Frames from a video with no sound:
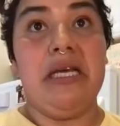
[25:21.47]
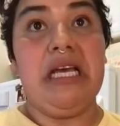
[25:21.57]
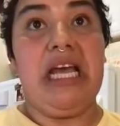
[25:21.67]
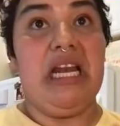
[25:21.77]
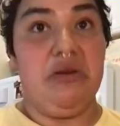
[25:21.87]

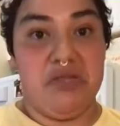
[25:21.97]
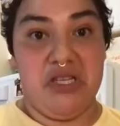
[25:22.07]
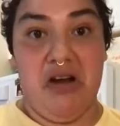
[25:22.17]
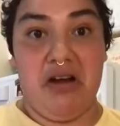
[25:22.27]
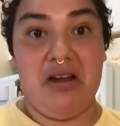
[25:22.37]
and it was
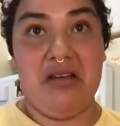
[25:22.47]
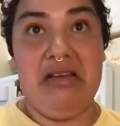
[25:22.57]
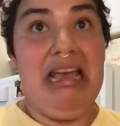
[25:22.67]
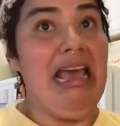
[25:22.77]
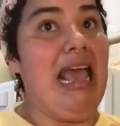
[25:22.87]
hard
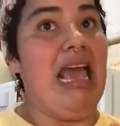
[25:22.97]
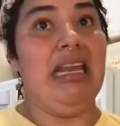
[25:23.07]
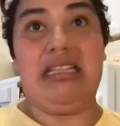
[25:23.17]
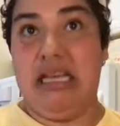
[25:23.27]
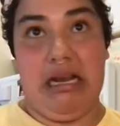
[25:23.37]
and
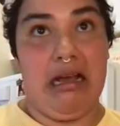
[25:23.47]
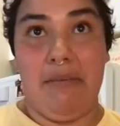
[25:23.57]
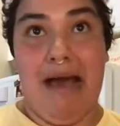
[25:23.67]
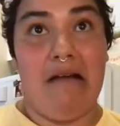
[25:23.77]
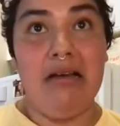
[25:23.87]
it didn't come
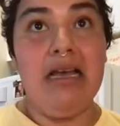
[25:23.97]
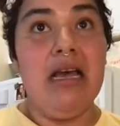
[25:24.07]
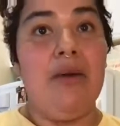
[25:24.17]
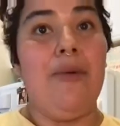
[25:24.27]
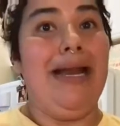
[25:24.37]
out.
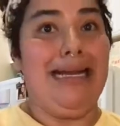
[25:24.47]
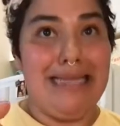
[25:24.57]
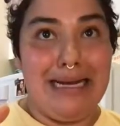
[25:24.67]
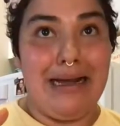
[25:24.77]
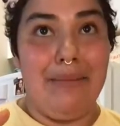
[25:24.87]
When it
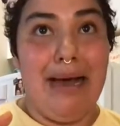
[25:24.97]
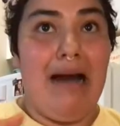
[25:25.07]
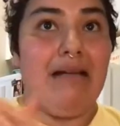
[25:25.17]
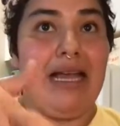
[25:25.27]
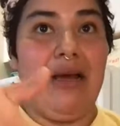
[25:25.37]
did come
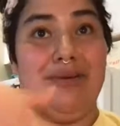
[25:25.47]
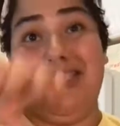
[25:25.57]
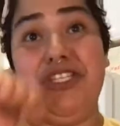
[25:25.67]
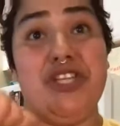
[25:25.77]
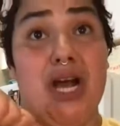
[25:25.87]
out, it was
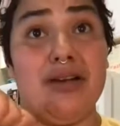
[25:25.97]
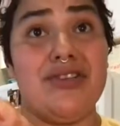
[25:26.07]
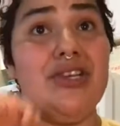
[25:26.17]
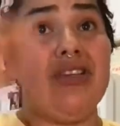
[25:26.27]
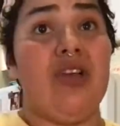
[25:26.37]
in
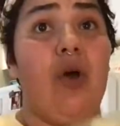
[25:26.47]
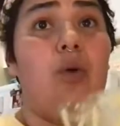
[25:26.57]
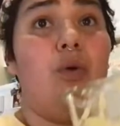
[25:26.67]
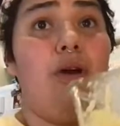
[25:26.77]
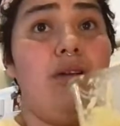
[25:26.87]
chunks.
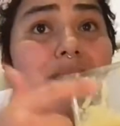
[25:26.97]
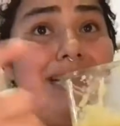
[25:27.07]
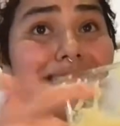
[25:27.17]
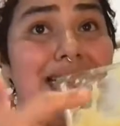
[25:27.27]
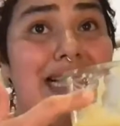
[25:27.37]
So
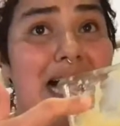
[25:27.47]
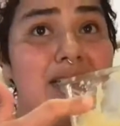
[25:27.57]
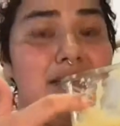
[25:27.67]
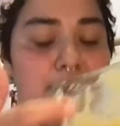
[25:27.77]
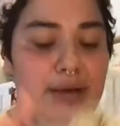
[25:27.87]
stick to the
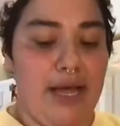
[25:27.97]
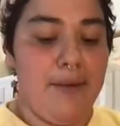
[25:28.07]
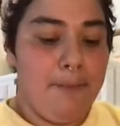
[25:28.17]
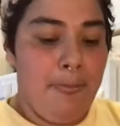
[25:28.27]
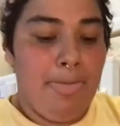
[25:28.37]
glass, okay?
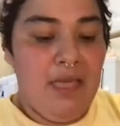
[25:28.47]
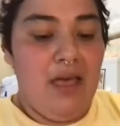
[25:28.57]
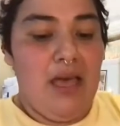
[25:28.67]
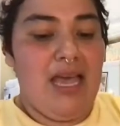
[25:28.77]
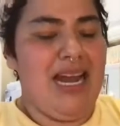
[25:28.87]

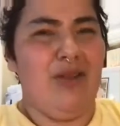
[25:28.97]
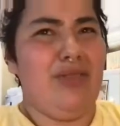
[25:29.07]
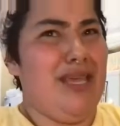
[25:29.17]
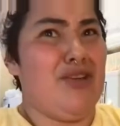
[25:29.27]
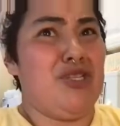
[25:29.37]
And I don't
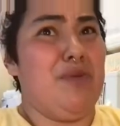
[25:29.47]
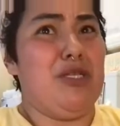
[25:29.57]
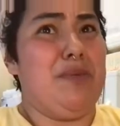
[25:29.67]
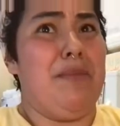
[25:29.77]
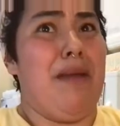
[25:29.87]
think you're supposed
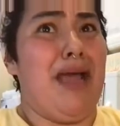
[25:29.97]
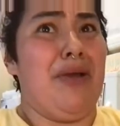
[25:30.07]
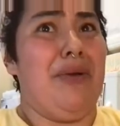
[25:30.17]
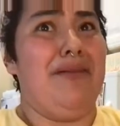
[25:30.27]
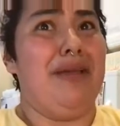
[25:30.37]
to be
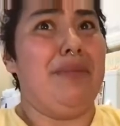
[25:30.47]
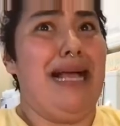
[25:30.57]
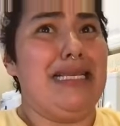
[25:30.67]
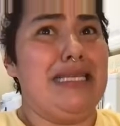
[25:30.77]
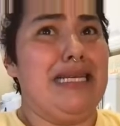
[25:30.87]
microwaving
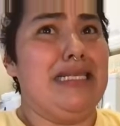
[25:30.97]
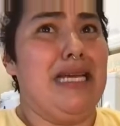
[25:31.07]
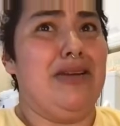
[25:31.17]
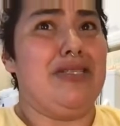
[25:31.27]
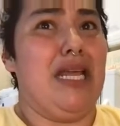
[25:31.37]
plastic
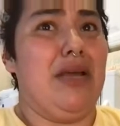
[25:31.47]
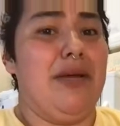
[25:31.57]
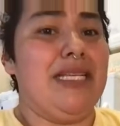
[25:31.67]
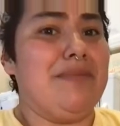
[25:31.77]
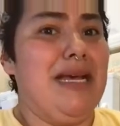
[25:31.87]
containers
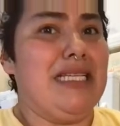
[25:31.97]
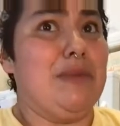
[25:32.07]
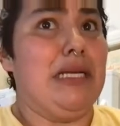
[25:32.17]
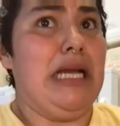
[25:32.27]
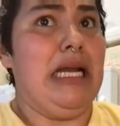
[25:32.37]
anyways. My
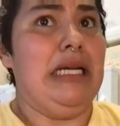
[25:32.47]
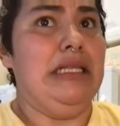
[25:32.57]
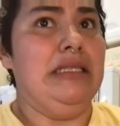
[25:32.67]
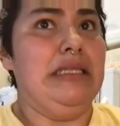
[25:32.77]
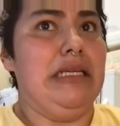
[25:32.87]
husband kind of
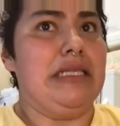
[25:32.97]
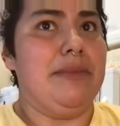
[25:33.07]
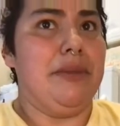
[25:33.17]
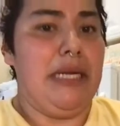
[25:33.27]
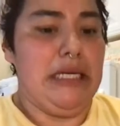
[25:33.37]
yells at
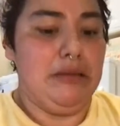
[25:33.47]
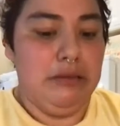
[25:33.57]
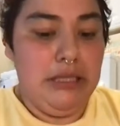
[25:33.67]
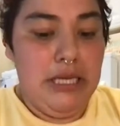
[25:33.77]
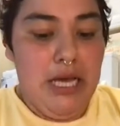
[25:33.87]
me when I do.
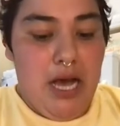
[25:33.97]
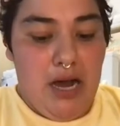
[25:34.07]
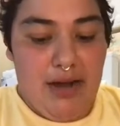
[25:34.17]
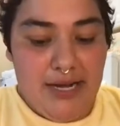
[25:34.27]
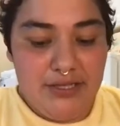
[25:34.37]
All
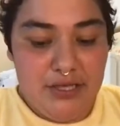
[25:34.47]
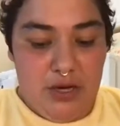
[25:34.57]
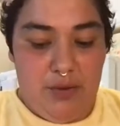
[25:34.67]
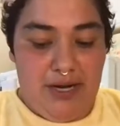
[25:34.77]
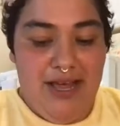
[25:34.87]
right, so
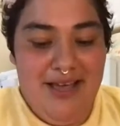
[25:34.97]
we're gonna